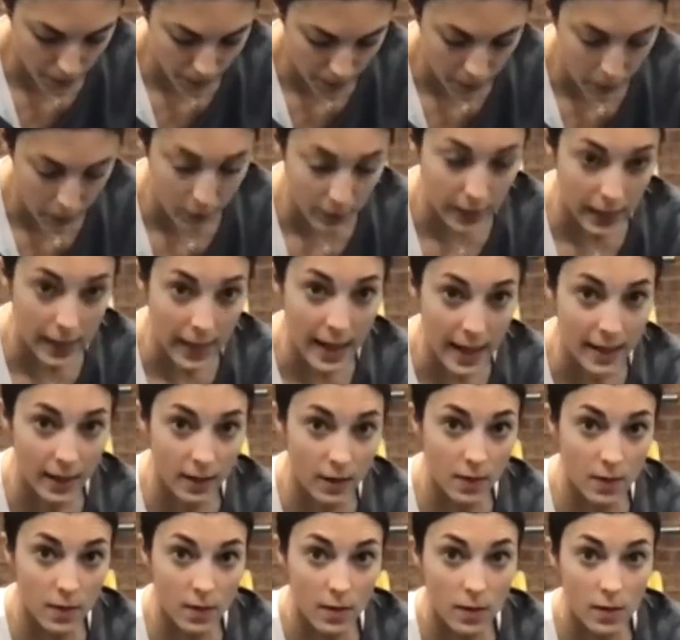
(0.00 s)

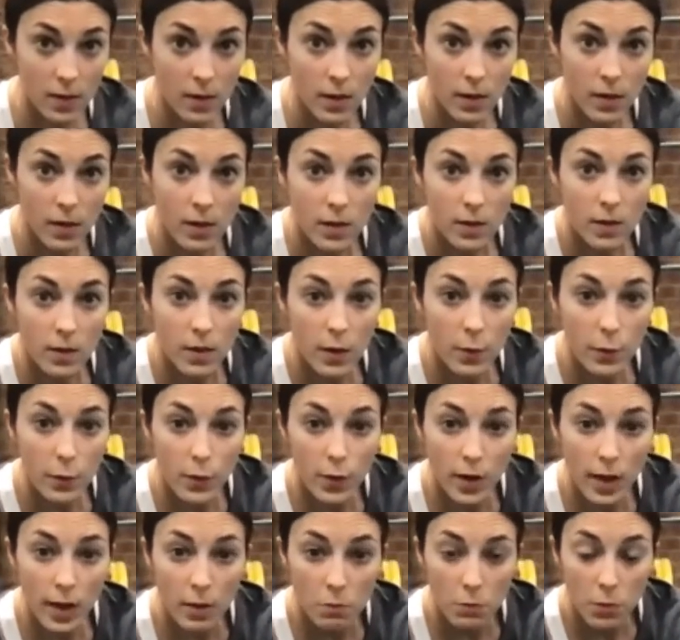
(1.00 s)
Relax. See if you
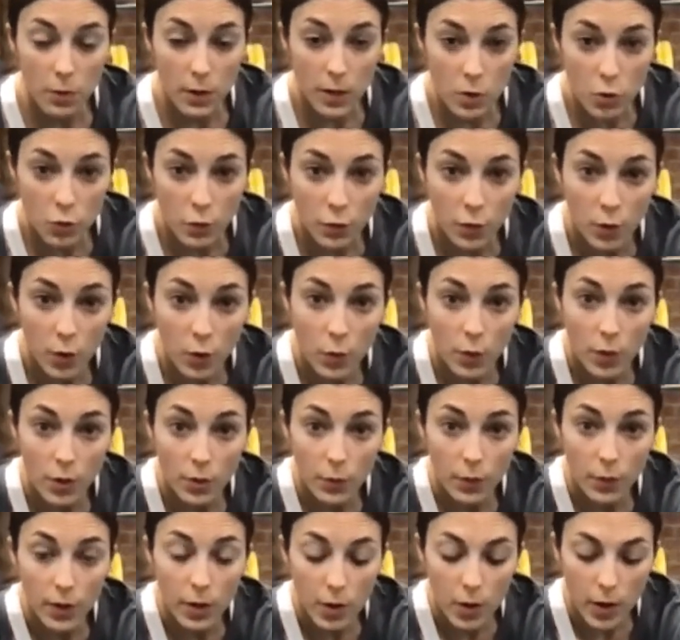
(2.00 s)
can reach
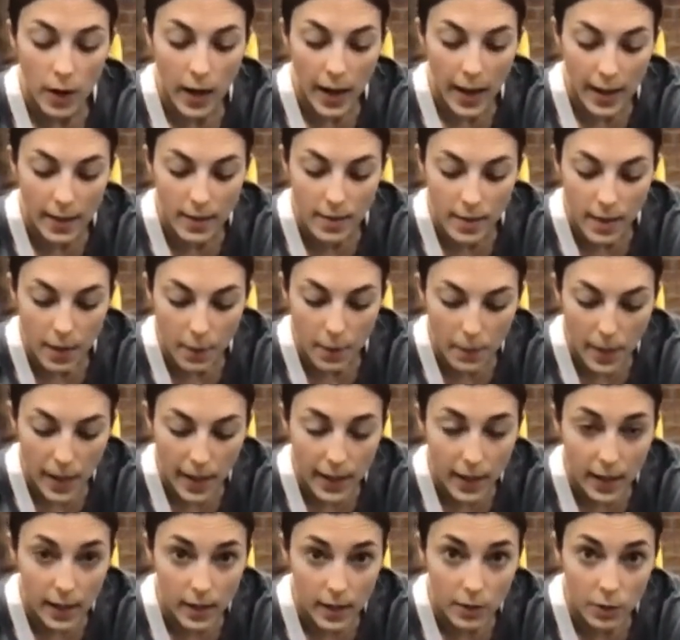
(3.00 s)
forward with your hands and
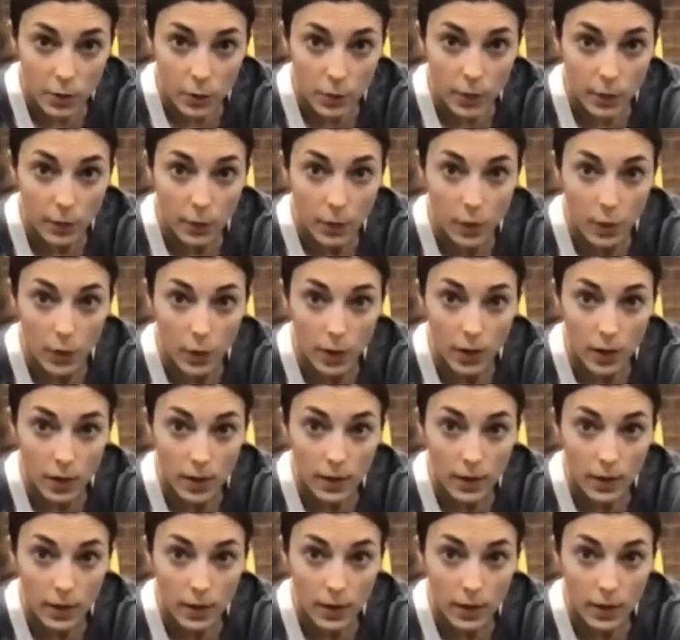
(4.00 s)
back a little bit more.